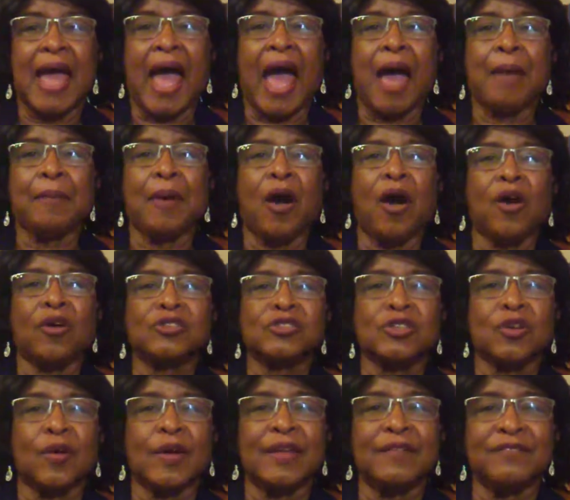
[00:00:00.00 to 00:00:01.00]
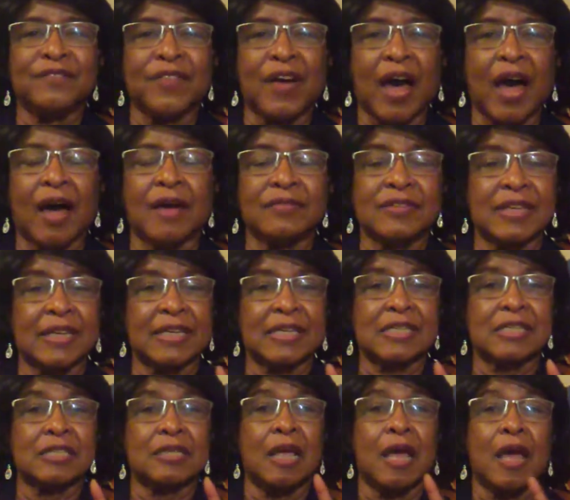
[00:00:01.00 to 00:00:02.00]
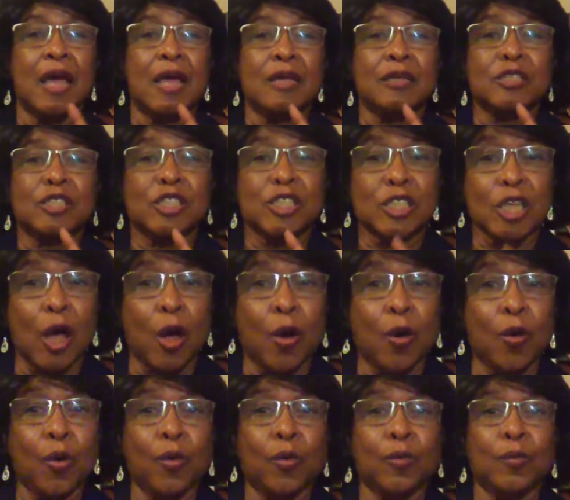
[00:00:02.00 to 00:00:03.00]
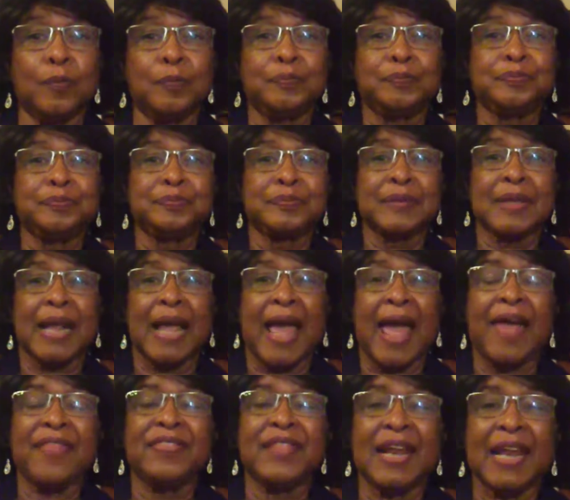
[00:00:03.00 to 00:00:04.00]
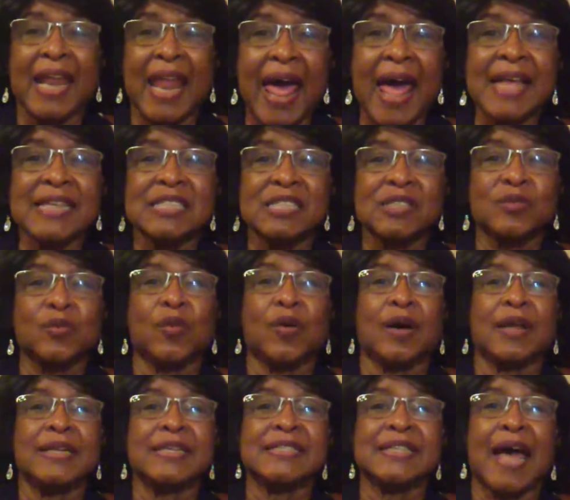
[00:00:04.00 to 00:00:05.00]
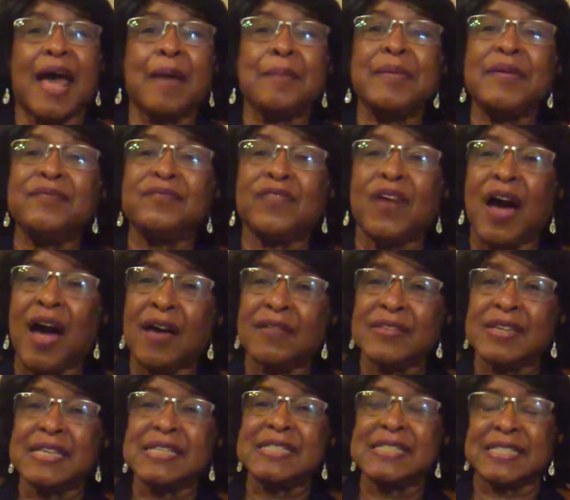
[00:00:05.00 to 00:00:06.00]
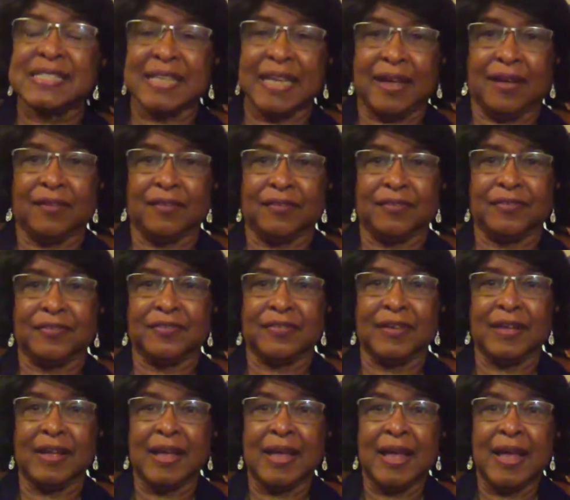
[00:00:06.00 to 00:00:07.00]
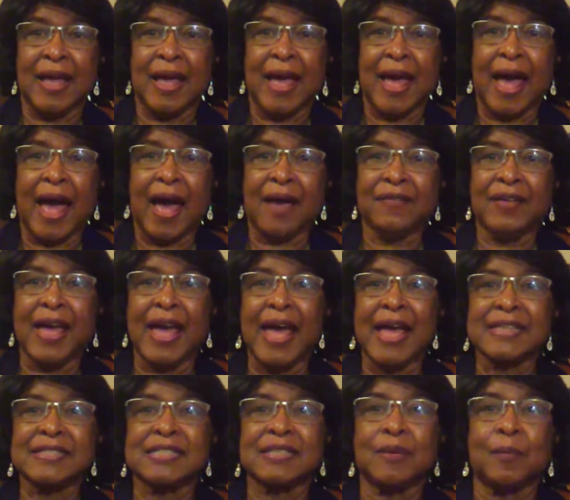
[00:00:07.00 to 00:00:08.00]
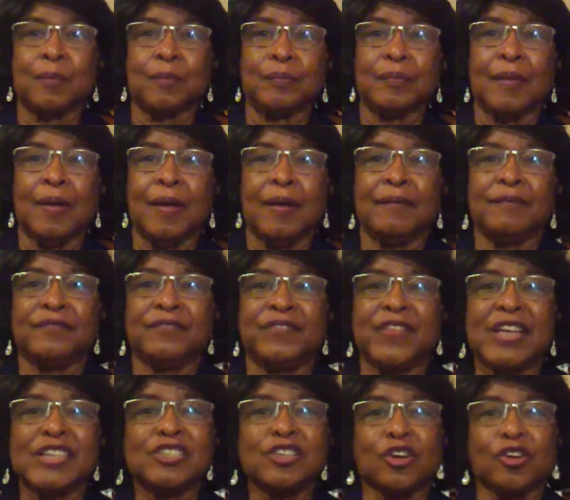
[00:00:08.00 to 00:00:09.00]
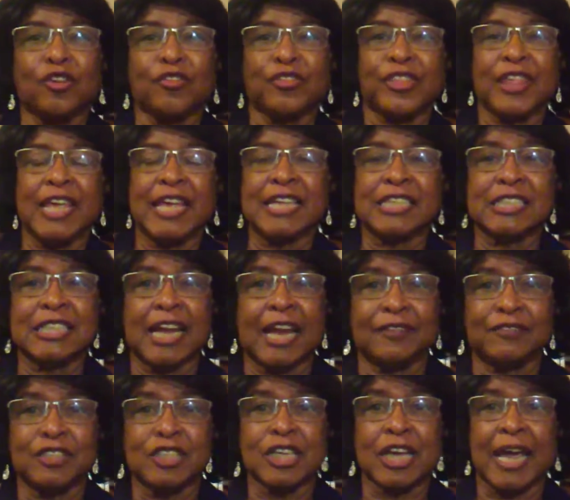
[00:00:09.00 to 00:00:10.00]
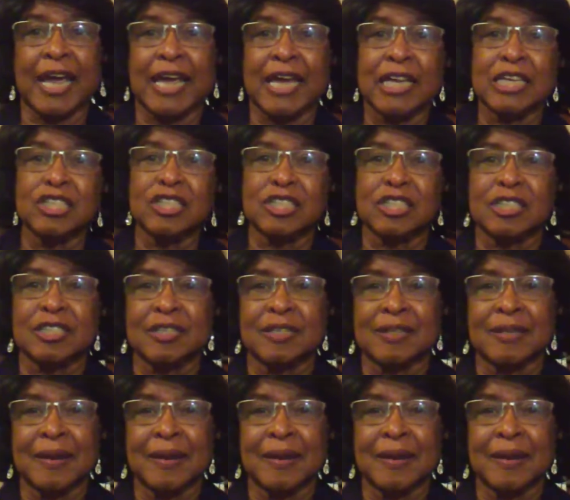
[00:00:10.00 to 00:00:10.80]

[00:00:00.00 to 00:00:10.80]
I'm also involved in soul. And the last one is I'm involved in self. I've had some physical things that have changed,